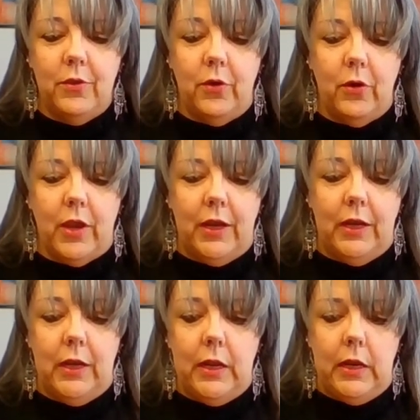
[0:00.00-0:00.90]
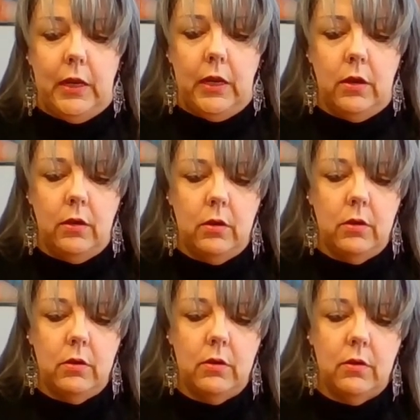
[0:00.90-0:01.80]
They're all kind of leaning.
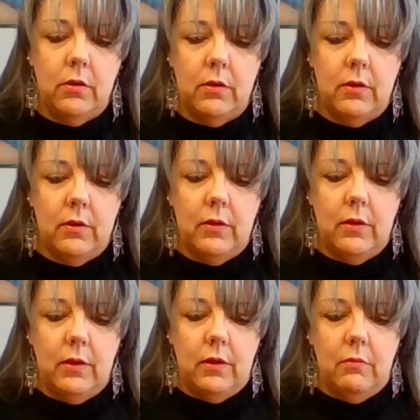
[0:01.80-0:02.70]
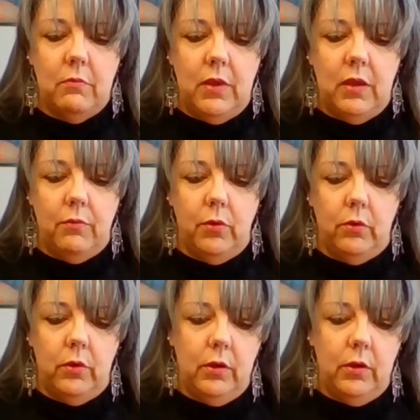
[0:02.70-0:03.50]
May have pulled